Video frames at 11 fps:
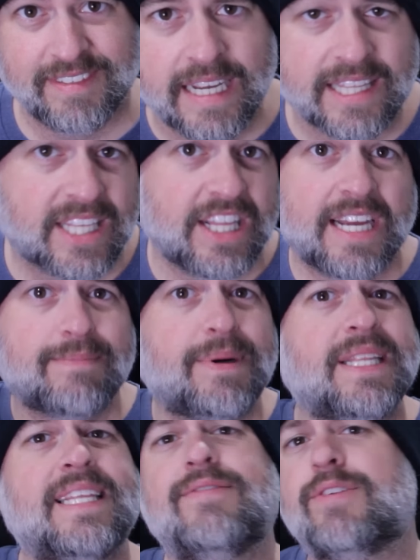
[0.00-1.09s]
Hit the like
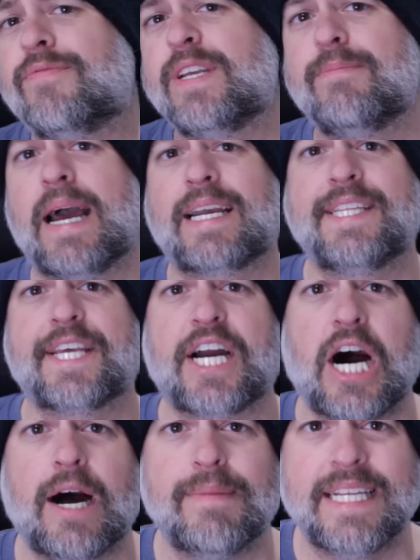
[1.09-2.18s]
button, leave some feedback in the
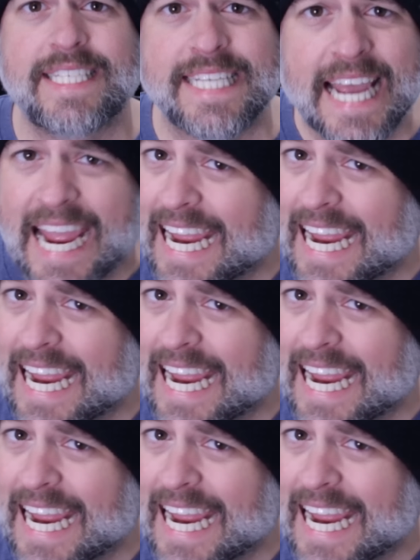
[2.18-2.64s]
comments,